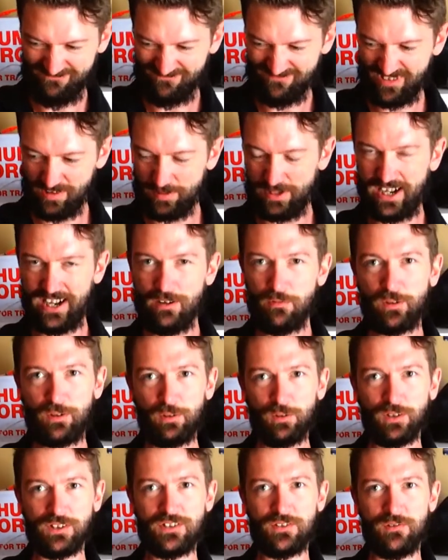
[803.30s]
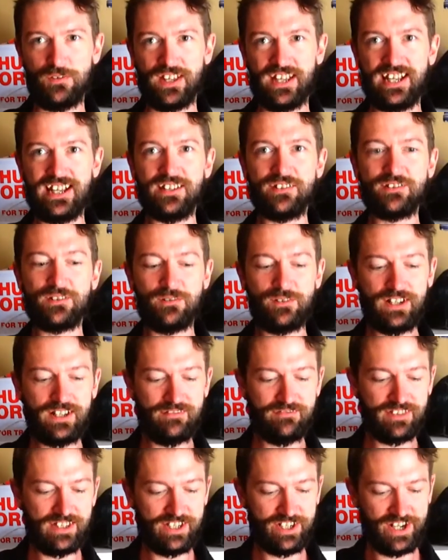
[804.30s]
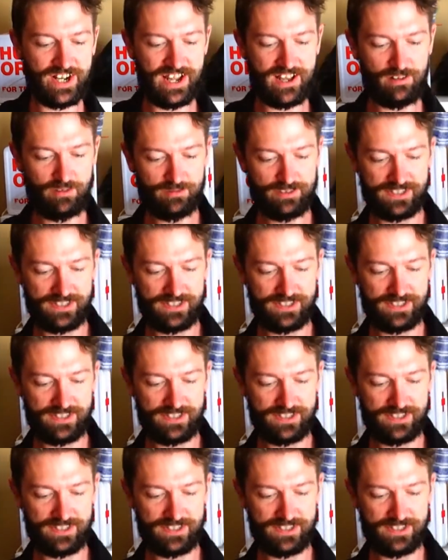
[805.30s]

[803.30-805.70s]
I mean, anyone who looks through the history of the channel,